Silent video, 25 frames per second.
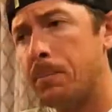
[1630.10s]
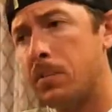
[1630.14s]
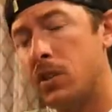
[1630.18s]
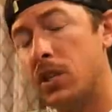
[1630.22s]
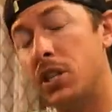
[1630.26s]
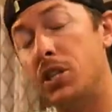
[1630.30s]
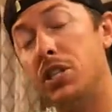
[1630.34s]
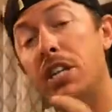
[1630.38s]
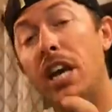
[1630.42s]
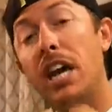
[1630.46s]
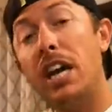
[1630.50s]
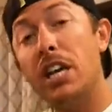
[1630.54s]

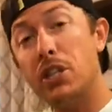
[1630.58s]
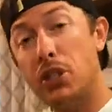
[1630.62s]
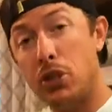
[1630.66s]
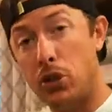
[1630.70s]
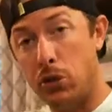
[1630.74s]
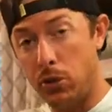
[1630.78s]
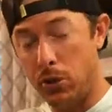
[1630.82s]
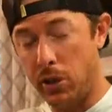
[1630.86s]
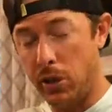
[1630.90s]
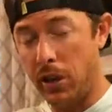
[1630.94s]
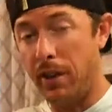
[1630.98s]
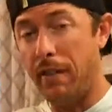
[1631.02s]
The
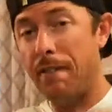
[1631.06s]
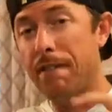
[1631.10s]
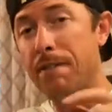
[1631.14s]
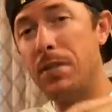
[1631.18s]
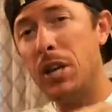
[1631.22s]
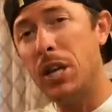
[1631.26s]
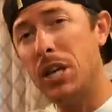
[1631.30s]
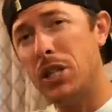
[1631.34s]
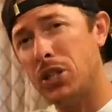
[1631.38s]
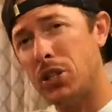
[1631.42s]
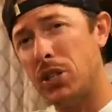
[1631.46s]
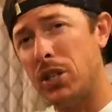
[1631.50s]
texture is like
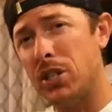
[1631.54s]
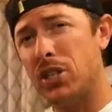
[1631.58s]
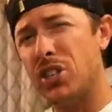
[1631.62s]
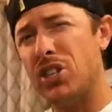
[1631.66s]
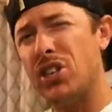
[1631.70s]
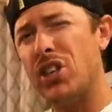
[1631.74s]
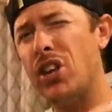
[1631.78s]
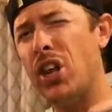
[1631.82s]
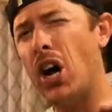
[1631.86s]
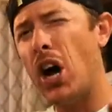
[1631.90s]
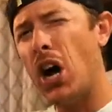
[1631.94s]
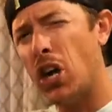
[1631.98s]
fish that's
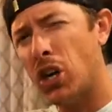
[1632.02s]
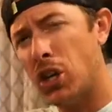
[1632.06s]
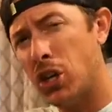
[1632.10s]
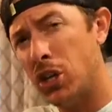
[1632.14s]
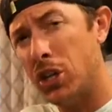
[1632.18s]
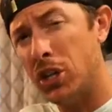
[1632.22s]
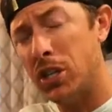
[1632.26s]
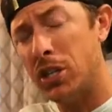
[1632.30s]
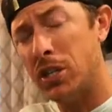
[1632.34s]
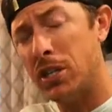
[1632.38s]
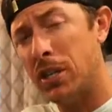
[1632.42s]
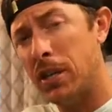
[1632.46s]
not
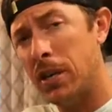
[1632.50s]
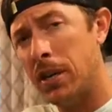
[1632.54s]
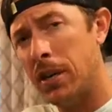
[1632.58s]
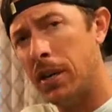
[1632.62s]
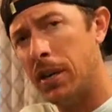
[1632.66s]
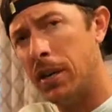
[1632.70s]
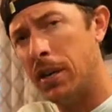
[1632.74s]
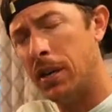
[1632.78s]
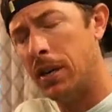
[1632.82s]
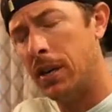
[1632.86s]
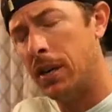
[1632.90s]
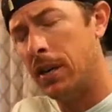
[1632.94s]
cooked.
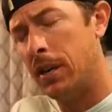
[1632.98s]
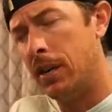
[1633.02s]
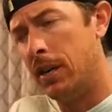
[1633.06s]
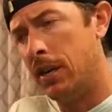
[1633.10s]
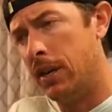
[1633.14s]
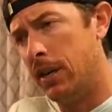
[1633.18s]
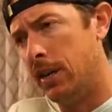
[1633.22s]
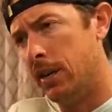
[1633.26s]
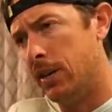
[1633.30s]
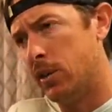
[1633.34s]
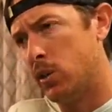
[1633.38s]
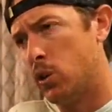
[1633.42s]

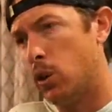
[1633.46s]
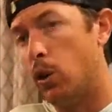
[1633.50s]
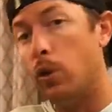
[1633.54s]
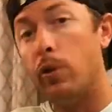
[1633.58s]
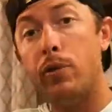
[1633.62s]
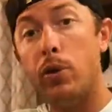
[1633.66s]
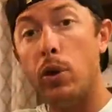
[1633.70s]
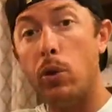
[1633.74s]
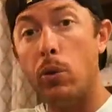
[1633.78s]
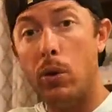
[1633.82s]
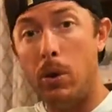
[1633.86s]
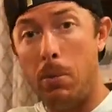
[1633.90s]
So
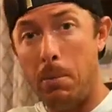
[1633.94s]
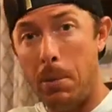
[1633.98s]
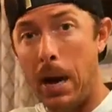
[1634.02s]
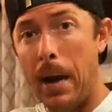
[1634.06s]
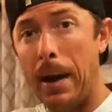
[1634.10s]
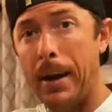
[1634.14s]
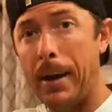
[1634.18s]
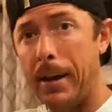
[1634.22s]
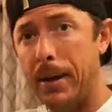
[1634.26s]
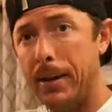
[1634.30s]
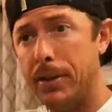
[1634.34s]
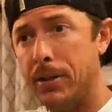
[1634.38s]
if you were to
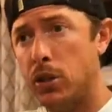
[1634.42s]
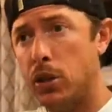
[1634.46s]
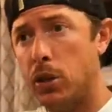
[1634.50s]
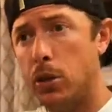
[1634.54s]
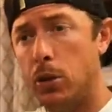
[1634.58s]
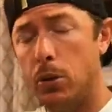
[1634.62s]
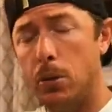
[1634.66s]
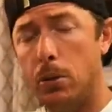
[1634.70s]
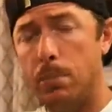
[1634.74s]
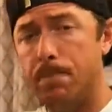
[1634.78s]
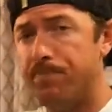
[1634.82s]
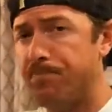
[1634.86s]
bite
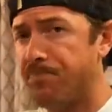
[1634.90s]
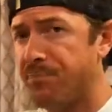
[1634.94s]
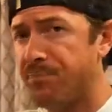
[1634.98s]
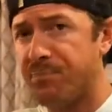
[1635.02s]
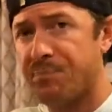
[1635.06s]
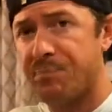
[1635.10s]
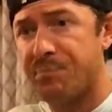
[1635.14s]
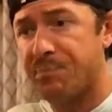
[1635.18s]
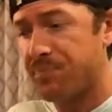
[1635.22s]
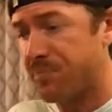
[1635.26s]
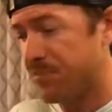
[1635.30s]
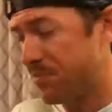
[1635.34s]
into
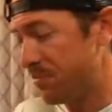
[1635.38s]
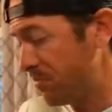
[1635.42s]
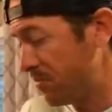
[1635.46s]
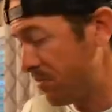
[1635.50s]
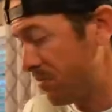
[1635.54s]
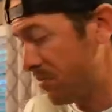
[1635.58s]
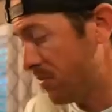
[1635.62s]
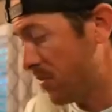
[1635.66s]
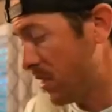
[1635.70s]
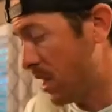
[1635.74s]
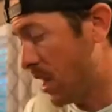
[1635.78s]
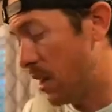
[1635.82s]

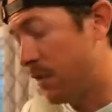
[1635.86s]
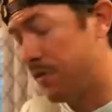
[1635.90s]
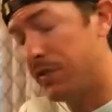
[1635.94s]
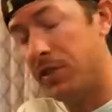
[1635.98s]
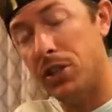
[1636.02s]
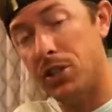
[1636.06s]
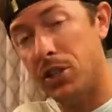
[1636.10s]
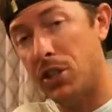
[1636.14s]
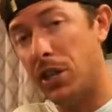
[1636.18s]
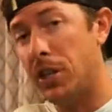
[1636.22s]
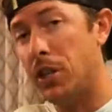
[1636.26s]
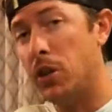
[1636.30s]

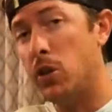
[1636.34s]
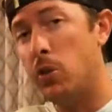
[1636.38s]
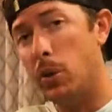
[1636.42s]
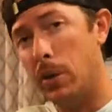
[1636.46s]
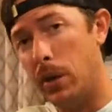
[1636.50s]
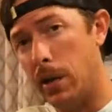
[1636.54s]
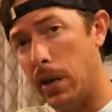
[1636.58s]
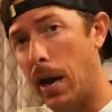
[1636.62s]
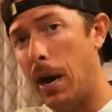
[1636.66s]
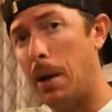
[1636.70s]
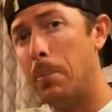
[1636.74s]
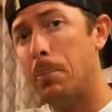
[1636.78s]
fish that you
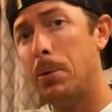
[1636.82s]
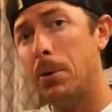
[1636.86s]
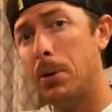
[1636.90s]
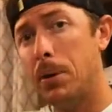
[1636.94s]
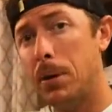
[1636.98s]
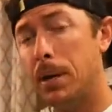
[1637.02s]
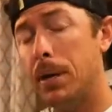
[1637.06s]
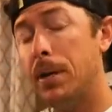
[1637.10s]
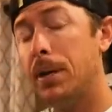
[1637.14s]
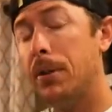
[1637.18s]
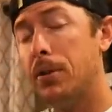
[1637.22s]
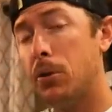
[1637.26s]
had not put
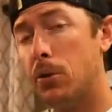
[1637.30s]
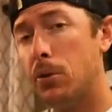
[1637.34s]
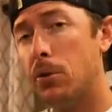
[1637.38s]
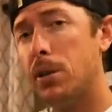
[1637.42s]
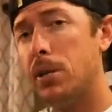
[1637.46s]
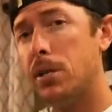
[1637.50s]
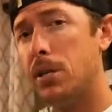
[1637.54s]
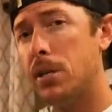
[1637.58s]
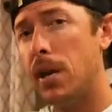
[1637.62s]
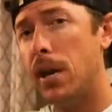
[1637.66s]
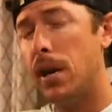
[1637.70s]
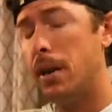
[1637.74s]
it in the
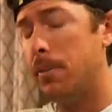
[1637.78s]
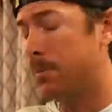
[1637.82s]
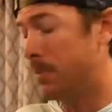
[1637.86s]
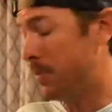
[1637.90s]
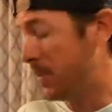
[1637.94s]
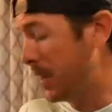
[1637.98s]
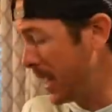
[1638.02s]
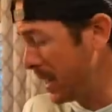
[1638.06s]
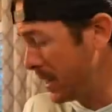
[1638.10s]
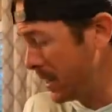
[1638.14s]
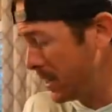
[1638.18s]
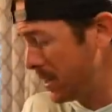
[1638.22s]
grease
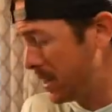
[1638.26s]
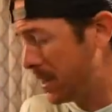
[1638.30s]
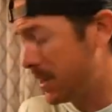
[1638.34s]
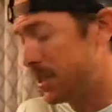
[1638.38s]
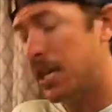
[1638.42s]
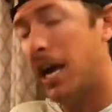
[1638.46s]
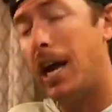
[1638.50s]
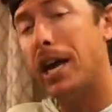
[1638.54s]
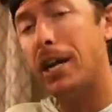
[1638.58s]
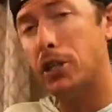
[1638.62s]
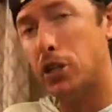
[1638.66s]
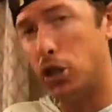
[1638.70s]
yet, that's the
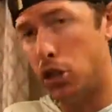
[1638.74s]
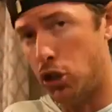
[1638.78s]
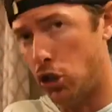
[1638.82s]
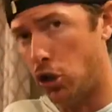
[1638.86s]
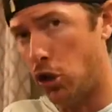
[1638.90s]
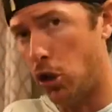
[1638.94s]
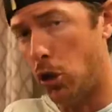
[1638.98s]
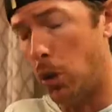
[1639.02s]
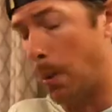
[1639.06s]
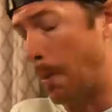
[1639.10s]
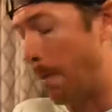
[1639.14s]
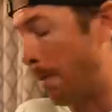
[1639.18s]

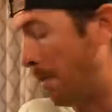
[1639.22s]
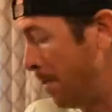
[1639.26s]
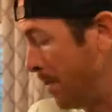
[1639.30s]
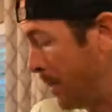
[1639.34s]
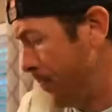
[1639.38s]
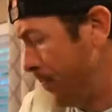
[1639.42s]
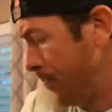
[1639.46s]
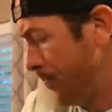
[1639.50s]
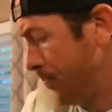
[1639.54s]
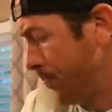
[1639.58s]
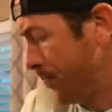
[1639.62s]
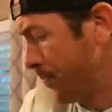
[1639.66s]
texture.
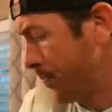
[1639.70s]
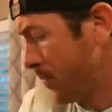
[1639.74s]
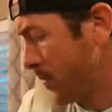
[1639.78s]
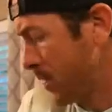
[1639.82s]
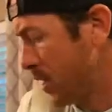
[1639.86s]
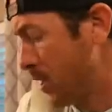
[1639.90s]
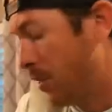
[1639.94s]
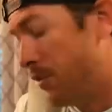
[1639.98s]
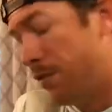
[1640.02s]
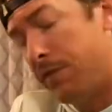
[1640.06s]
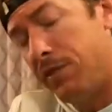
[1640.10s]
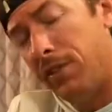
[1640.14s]

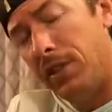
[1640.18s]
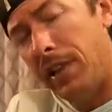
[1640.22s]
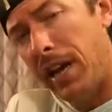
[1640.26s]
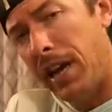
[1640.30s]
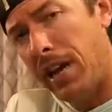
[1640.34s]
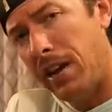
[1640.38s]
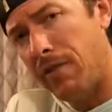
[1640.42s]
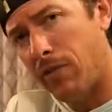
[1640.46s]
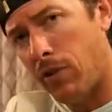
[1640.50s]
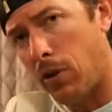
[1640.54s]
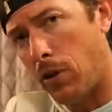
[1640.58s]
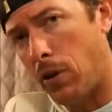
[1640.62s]
The
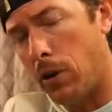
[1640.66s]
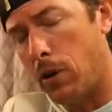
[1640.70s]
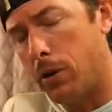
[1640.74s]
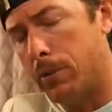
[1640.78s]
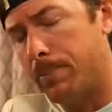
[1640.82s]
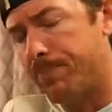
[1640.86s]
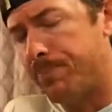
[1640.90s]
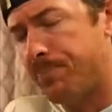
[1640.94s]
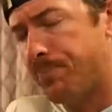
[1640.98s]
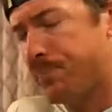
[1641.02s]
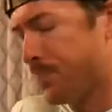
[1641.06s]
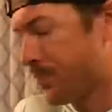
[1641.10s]

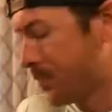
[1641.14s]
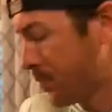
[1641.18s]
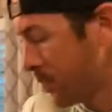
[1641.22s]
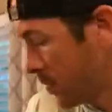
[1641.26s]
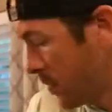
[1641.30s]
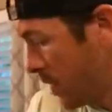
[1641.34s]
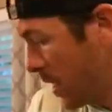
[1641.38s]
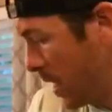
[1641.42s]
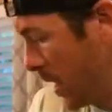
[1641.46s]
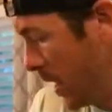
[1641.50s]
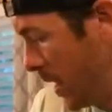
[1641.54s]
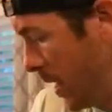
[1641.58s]
flavor
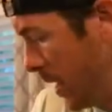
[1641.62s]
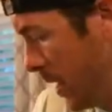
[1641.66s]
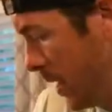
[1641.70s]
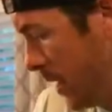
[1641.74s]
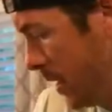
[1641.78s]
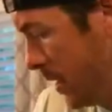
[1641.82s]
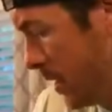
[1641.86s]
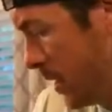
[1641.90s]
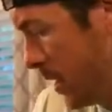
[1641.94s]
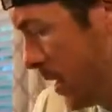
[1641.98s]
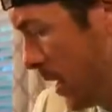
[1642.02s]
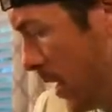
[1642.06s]

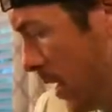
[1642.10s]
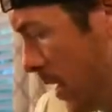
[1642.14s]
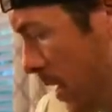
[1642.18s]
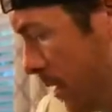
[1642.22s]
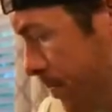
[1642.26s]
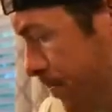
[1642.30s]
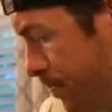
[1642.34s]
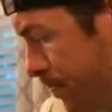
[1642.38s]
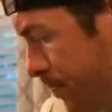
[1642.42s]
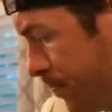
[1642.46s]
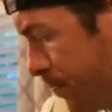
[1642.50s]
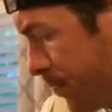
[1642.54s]
is
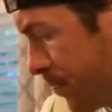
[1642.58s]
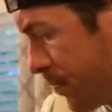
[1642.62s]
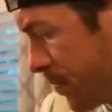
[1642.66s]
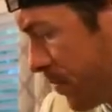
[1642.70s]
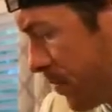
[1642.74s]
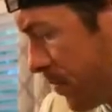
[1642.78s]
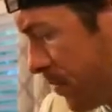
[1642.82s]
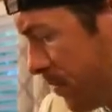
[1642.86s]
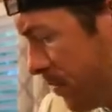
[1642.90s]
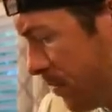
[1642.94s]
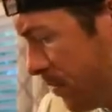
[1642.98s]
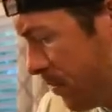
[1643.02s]
um,
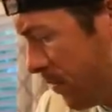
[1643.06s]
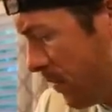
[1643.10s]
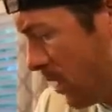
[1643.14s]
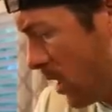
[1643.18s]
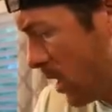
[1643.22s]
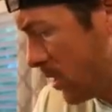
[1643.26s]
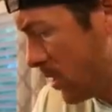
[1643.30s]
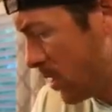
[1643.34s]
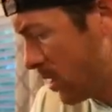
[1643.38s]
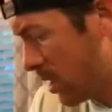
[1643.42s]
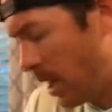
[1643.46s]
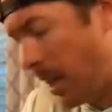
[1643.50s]

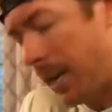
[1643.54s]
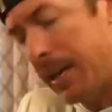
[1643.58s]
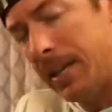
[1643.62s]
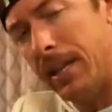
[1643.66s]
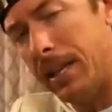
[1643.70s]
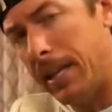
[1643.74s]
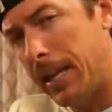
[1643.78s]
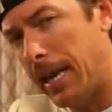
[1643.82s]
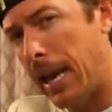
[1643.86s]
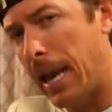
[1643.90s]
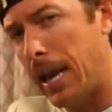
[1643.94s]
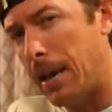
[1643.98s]

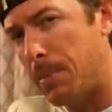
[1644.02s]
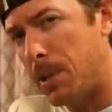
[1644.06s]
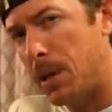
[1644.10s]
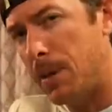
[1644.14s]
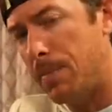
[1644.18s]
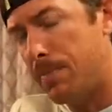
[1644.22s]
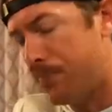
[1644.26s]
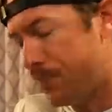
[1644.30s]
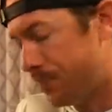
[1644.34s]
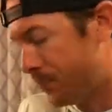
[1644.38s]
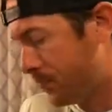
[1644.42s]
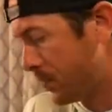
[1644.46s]
slightly
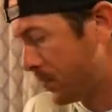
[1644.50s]
gamey.